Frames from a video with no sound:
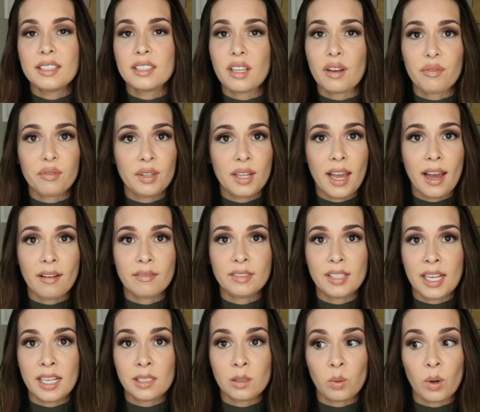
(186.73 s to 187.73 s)
Definitely have
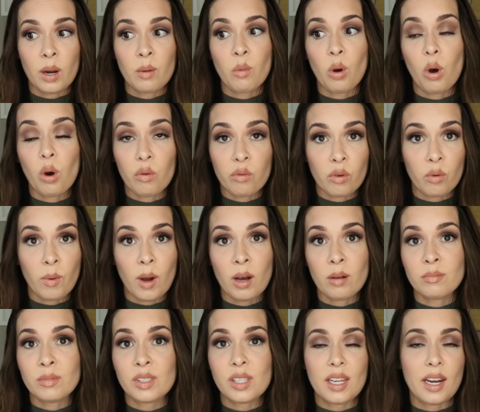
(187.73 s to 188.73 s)
days where I'm
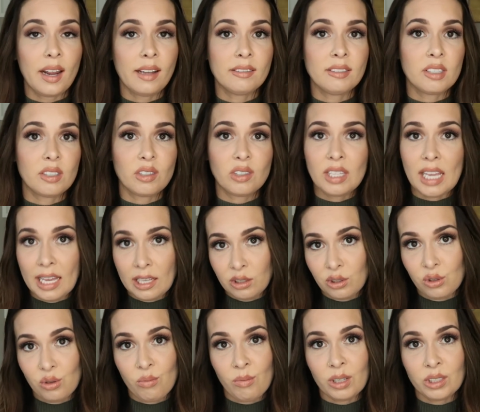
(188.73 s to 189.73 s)
overwhelmed and I just
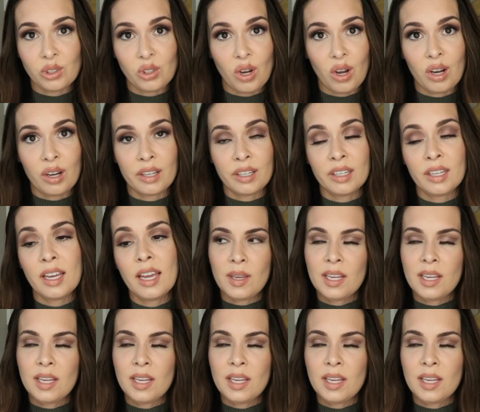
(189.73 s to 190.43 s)
take too much on.